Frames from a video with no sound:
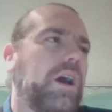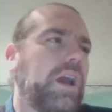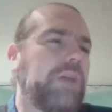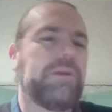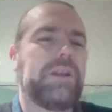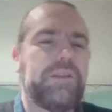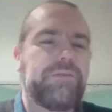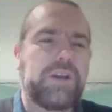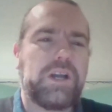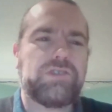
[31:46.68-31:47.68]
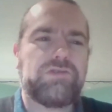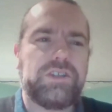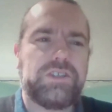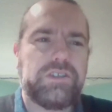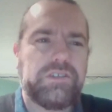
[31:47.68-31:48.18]
in many different
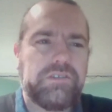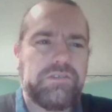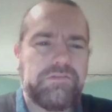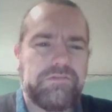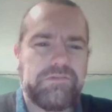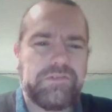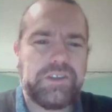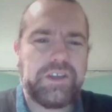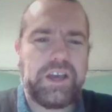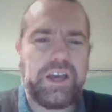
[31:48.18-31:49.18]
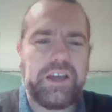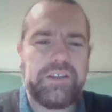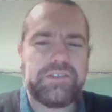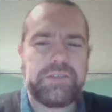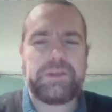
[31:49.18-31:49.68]
countries
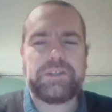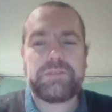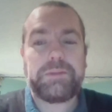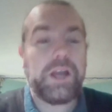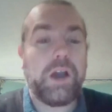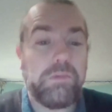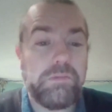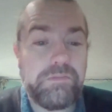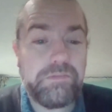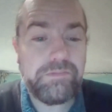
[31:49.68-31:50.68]
to be known,